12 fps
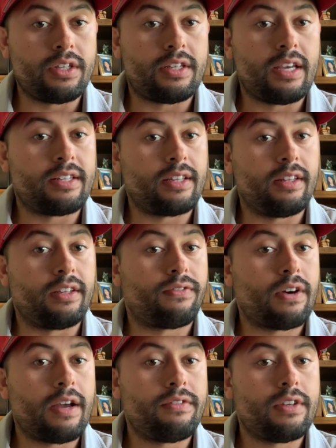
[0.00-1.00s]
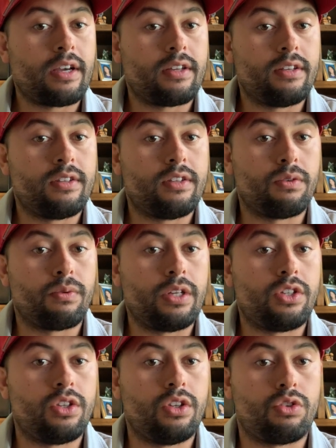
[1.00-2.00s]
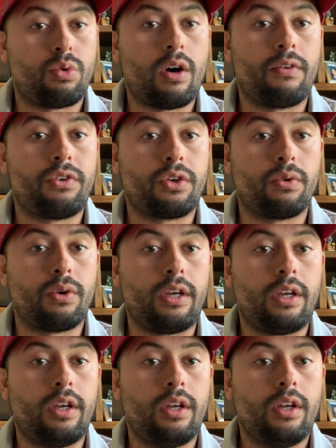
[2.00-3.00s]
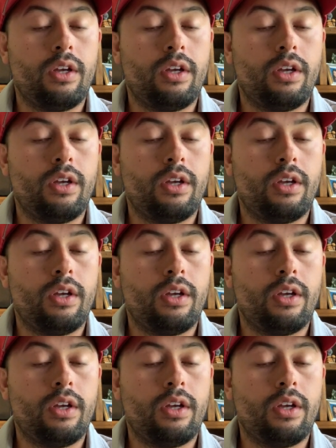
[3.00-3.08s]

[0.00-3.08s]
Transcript: it takes at least 5 seconds to reach the 12-degree